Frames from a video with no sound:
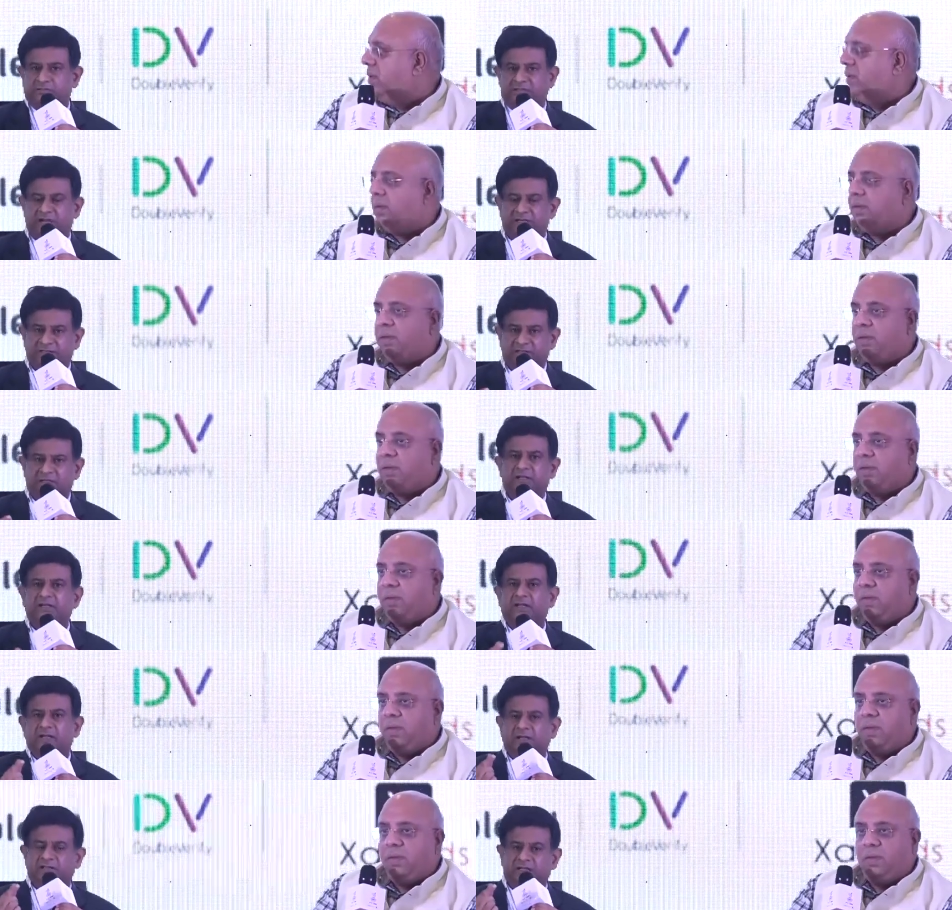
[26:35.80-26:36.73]
Speaker 1: That degree
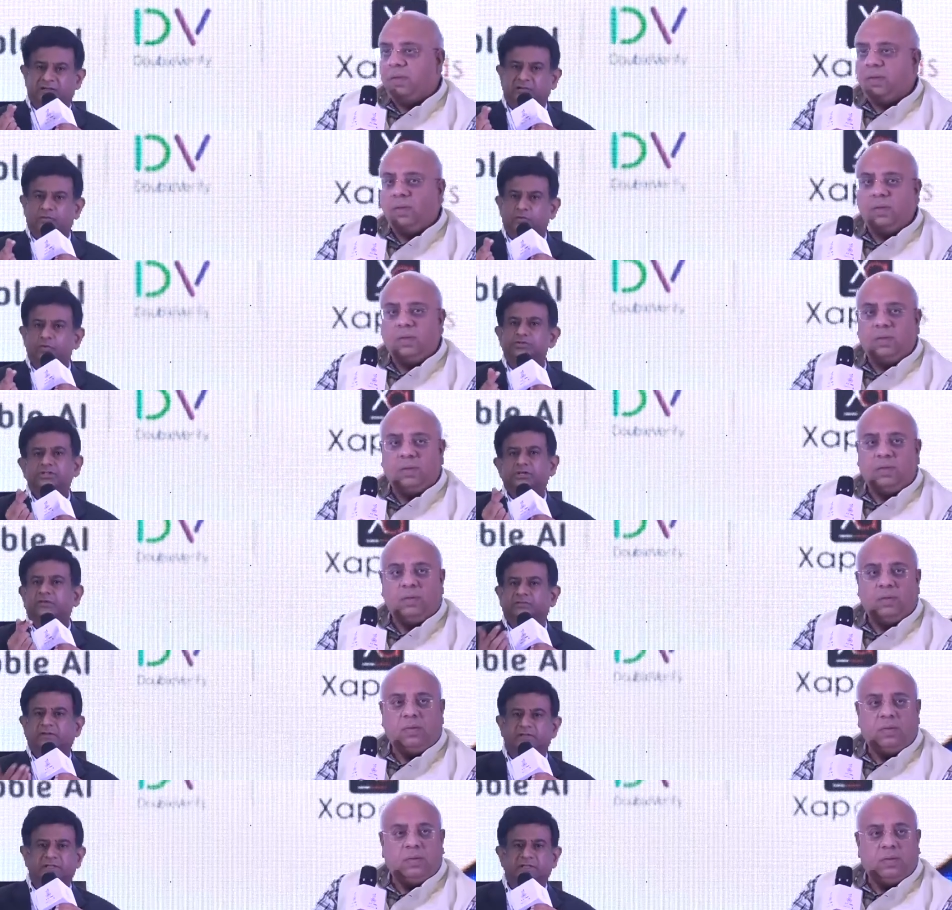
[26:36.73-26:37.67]
and that quotient will
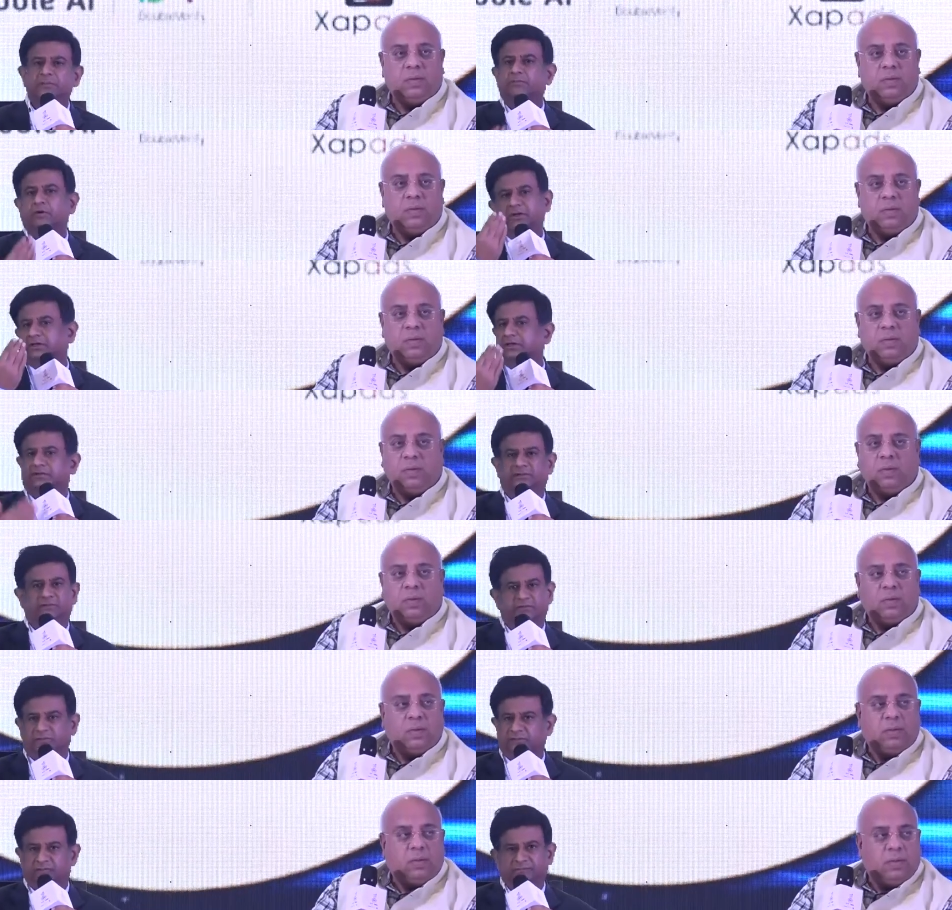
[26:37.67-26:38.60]
keep on increasing.
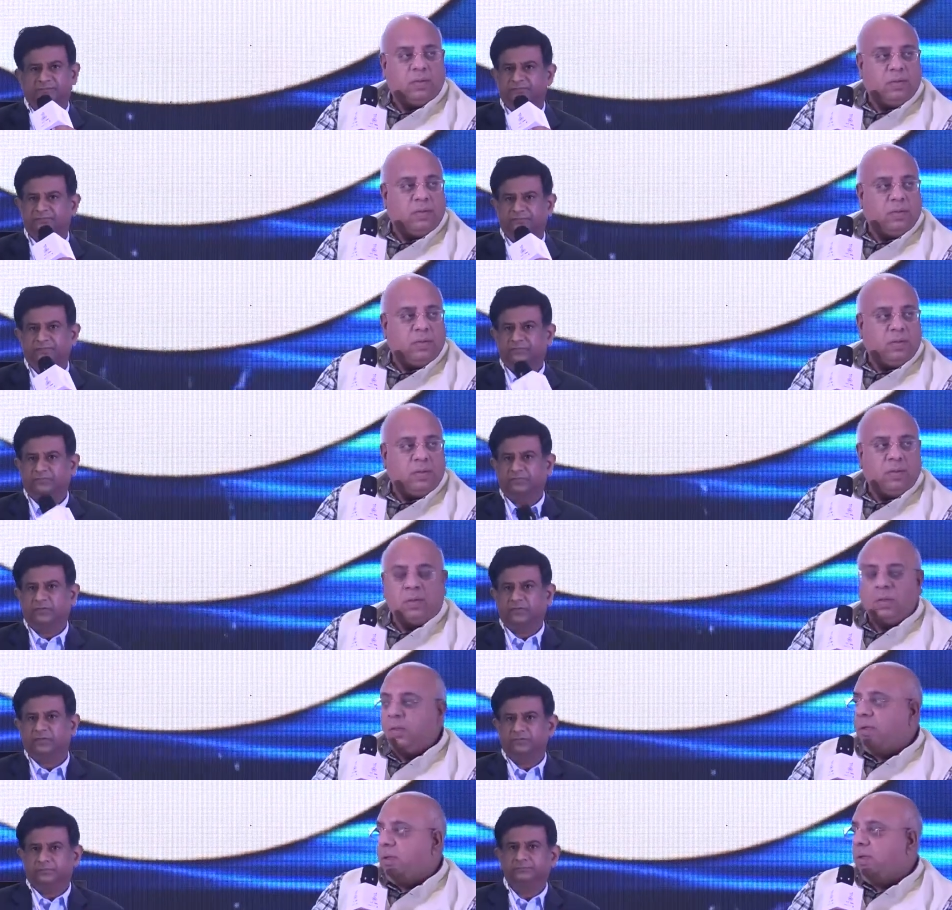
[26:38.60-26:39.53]

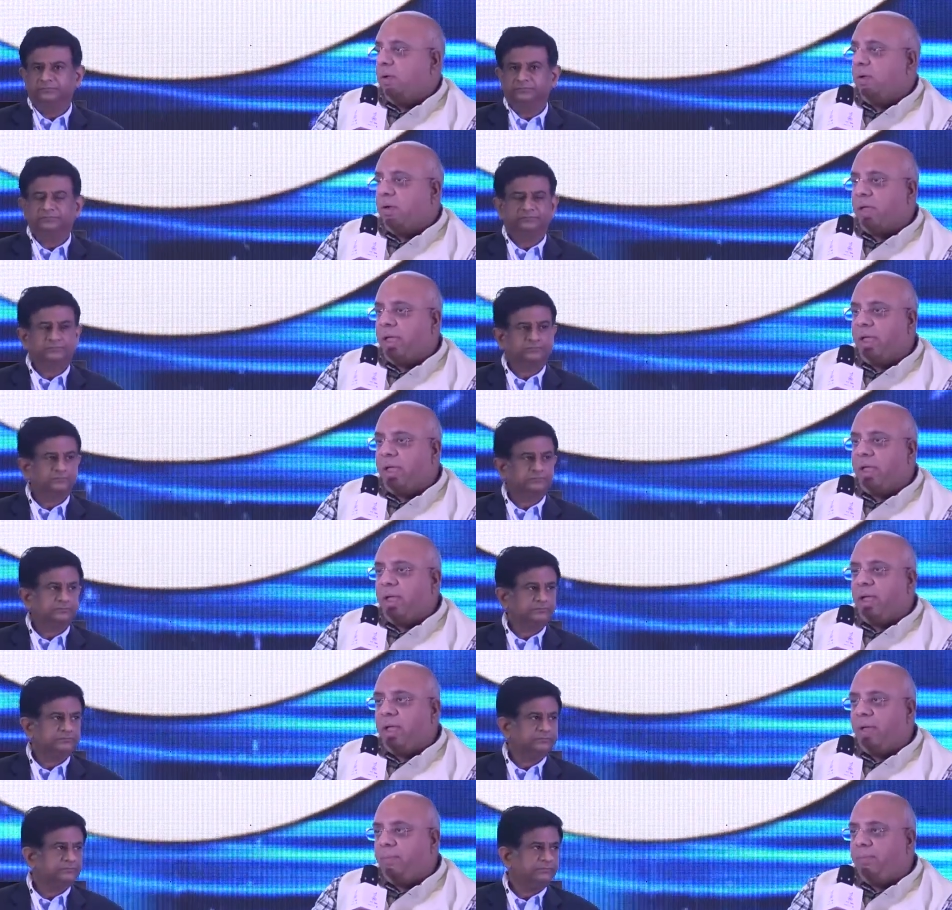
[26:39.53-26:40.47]
Speaker 2: Okay, uh,
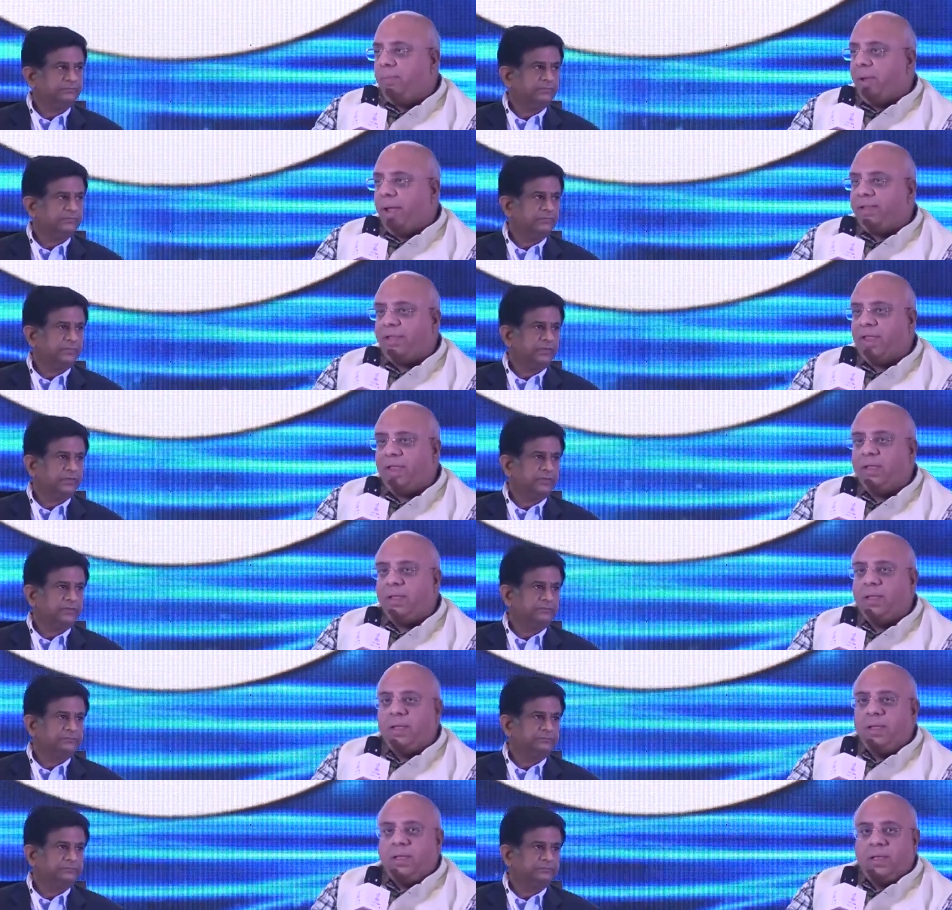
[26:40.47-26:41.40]
I think
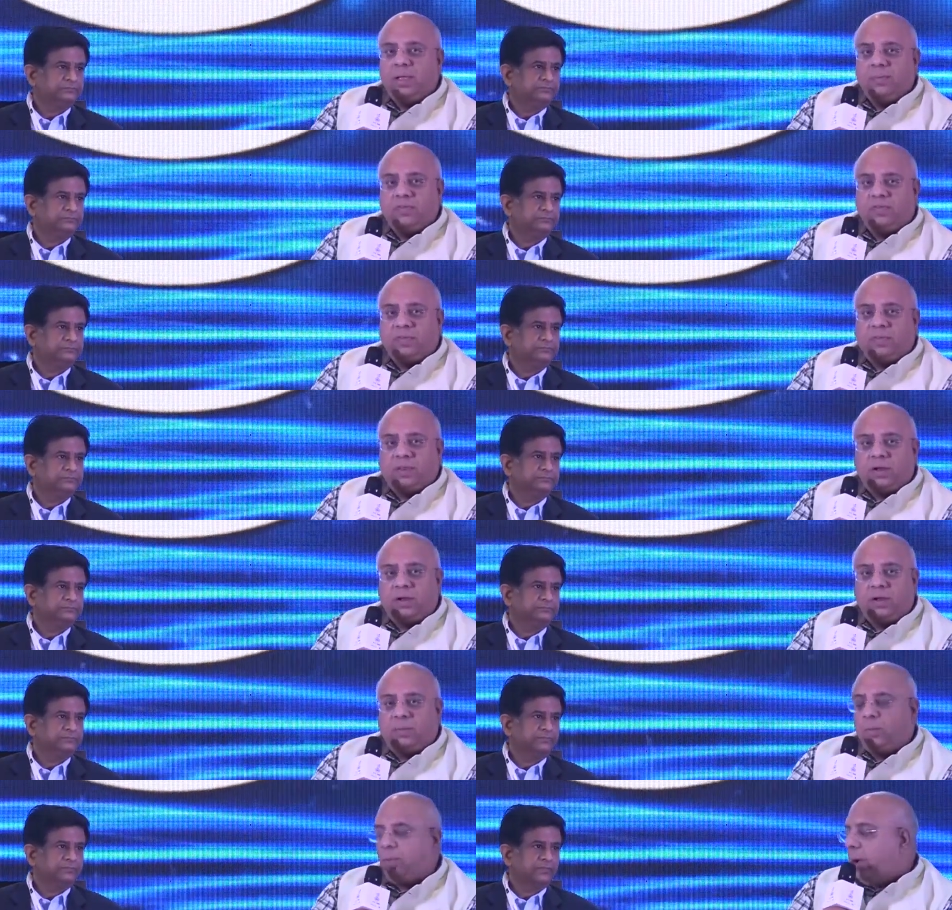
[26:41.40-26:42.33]
Mr. Salil,
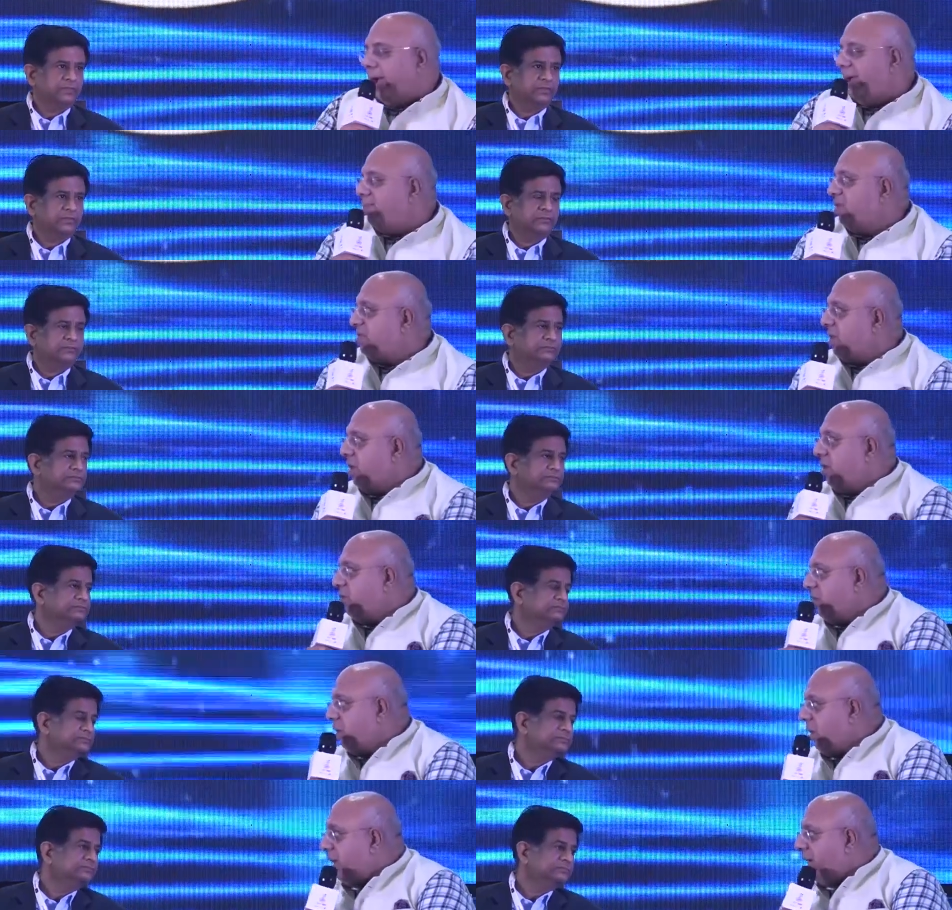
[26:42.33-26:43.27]
I must tell you,
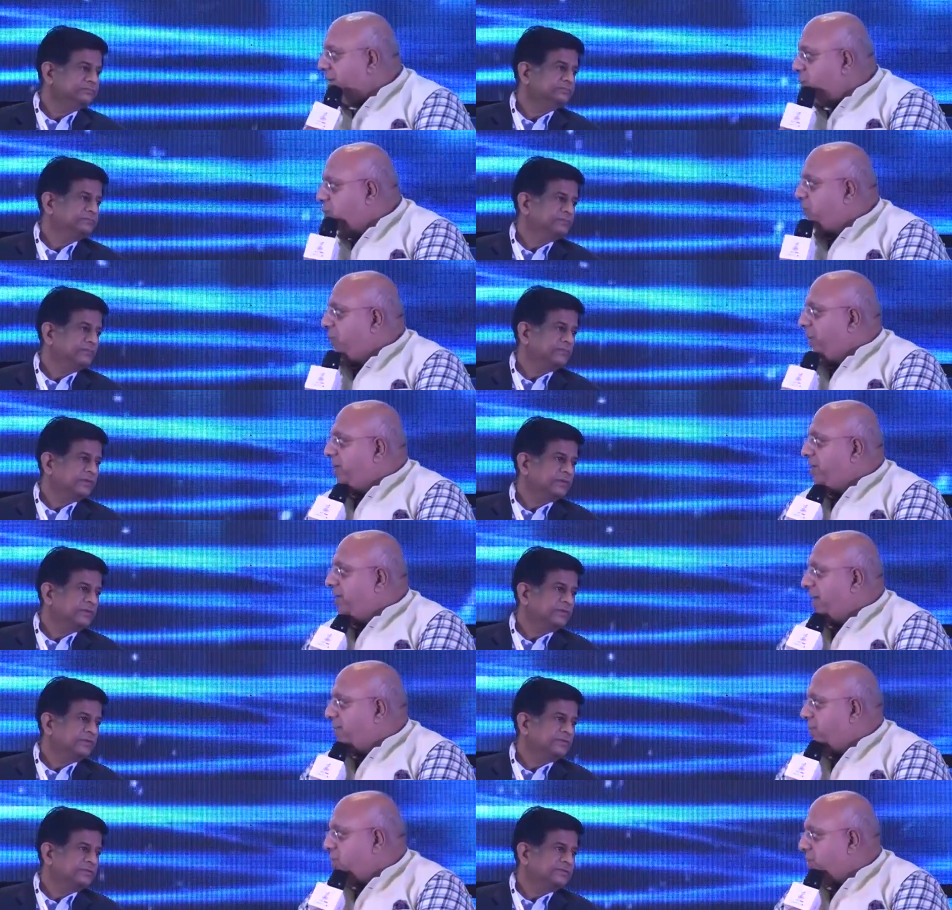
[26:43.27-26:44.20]
Salil, I do spend time
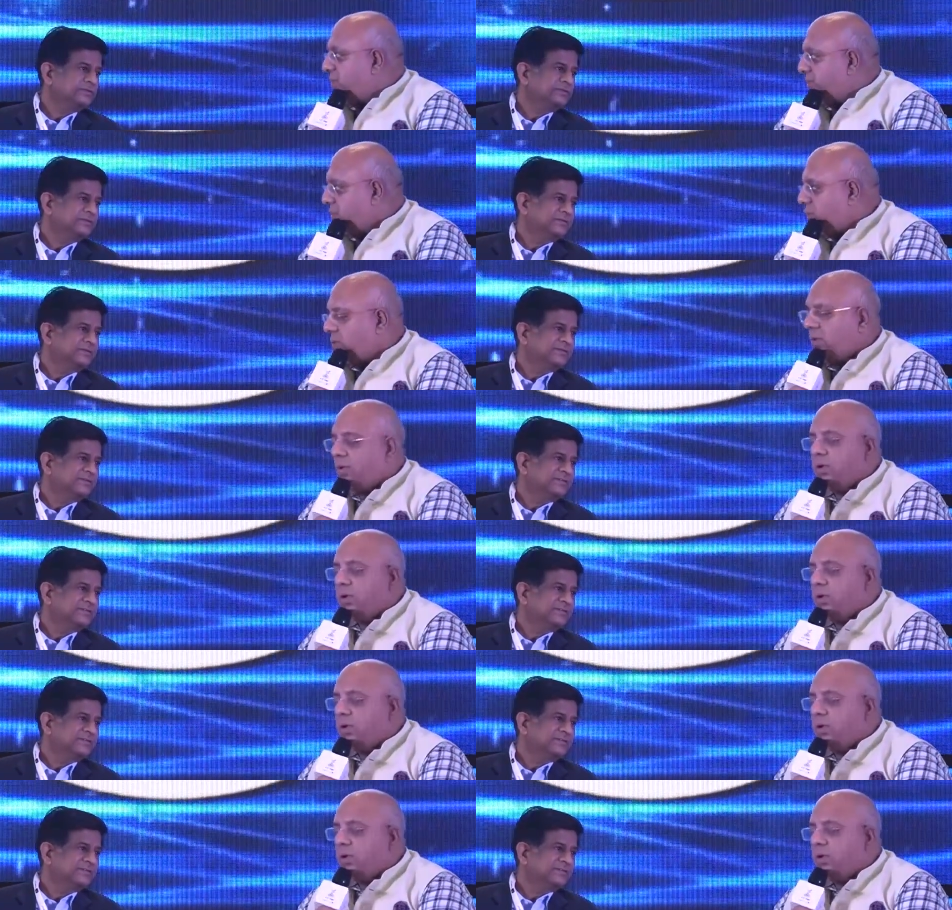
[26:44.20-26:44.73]
on the phone.